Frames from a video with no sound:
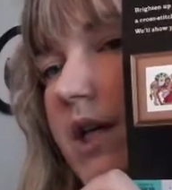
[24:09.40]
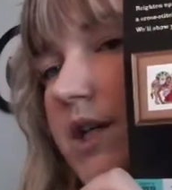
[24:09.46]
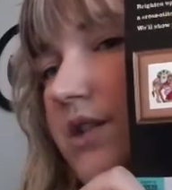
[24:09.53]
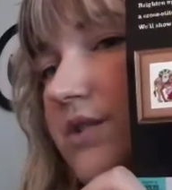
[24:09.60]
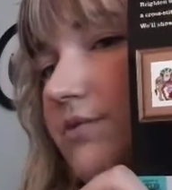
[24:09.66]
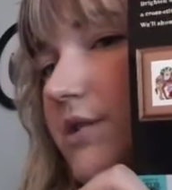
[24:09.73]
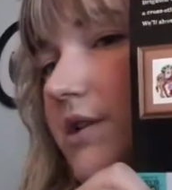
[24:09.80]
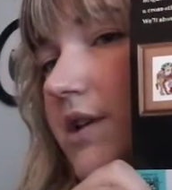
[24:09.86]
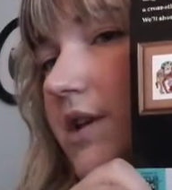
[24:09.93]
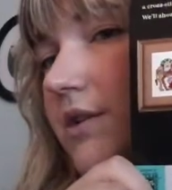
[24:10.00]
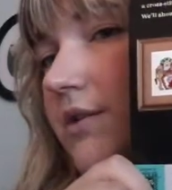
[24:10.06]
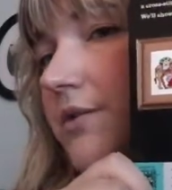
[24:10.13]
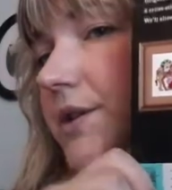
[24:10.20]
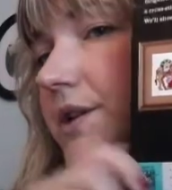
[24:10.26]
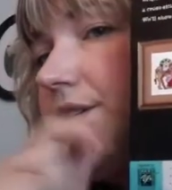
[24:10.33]
It's really
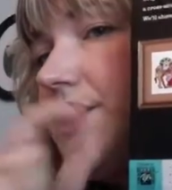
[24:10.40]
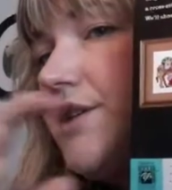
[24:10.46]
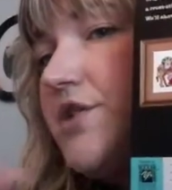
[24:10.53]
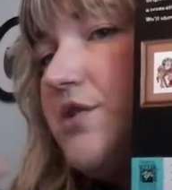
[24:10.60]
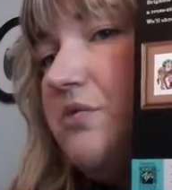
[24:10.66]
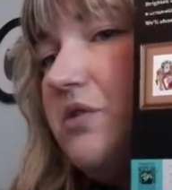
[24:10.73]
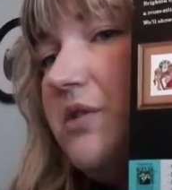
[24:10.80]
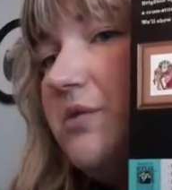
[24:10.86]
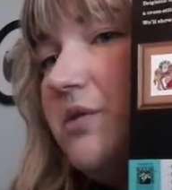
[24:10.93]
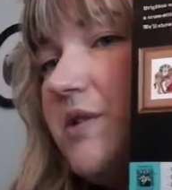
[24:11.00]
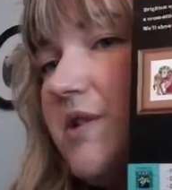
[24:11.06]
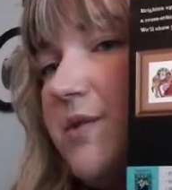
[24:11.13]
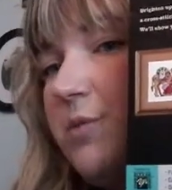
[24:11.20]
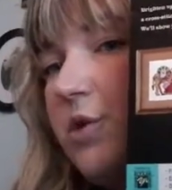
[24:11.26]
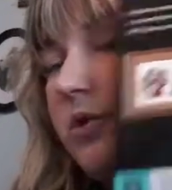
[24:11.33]
cute. It's actually really, really
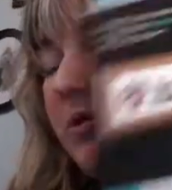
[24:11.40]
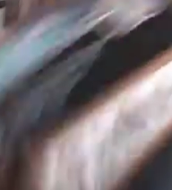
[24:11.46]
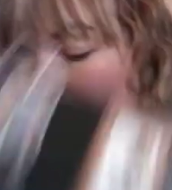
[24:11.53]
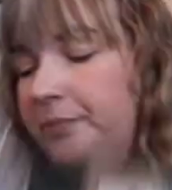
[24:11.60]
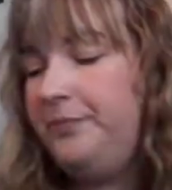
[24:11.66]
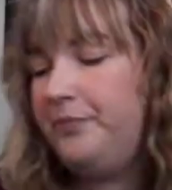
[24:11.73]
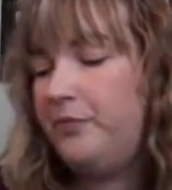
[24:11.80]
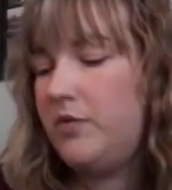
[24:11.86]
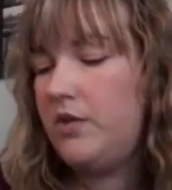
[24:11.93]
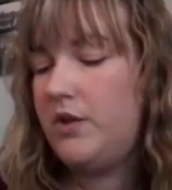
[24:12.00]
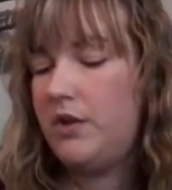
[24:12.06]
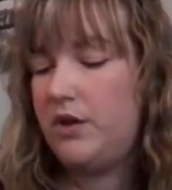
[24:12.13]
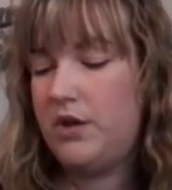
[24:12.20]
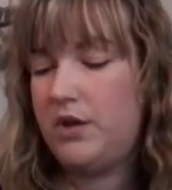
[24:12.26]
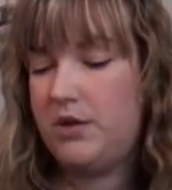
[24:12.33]
small.
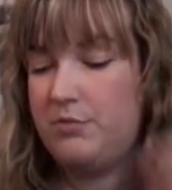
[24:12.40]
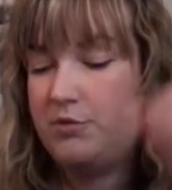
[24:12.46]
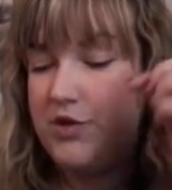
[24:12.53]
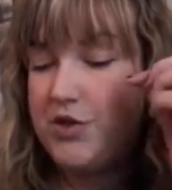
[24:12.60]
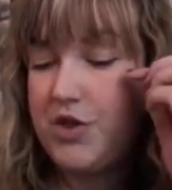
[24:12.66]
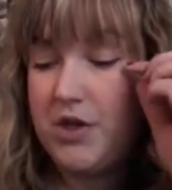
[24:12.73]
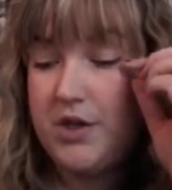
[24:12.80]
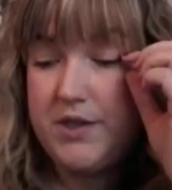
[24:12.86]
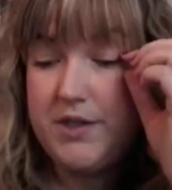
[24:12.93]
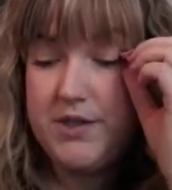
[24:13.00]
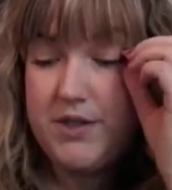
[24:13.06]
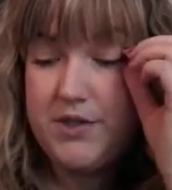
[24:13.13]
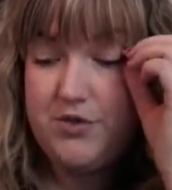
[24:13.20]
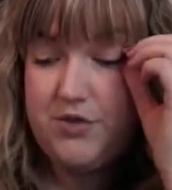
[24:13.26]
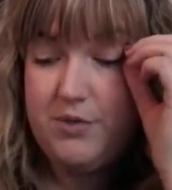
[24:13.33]
The chart is
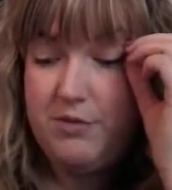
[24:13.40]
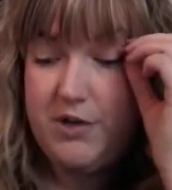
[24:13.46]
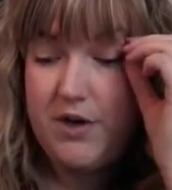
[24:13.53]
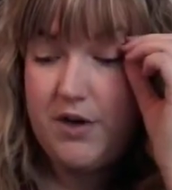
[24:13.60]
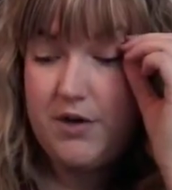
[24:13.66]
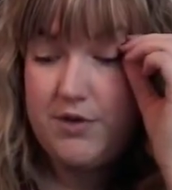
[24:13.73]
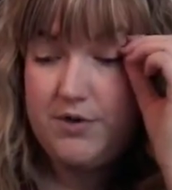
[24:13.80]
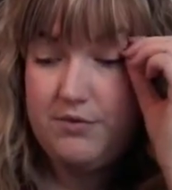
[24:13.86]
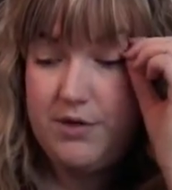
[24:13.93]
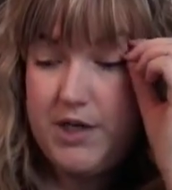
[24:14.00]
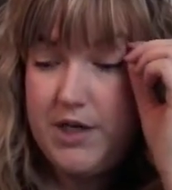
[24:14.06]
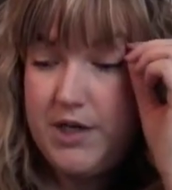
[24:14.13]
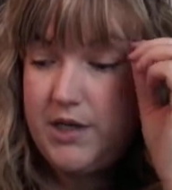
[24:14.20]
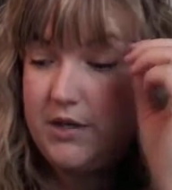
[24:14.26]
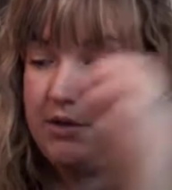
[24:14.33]
extremely hard to
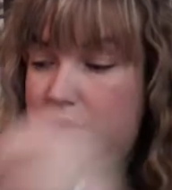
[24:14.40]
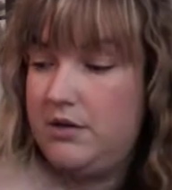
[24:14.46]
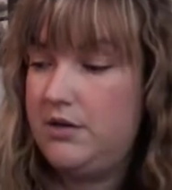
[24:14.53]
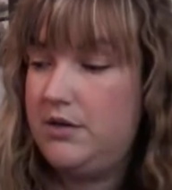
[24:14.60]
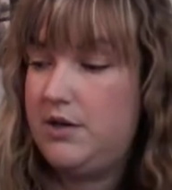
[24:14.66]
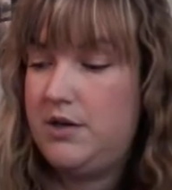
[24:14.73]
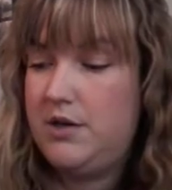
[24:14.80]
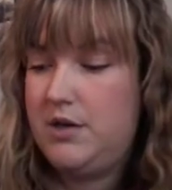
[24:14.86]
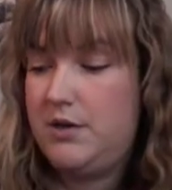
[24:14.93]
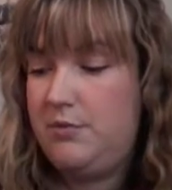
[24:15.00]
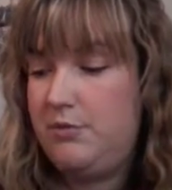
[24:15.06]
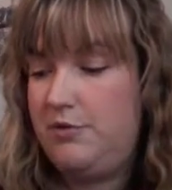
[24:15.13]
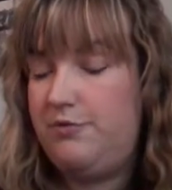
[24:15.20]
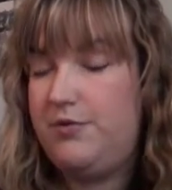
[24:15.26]
read. I'll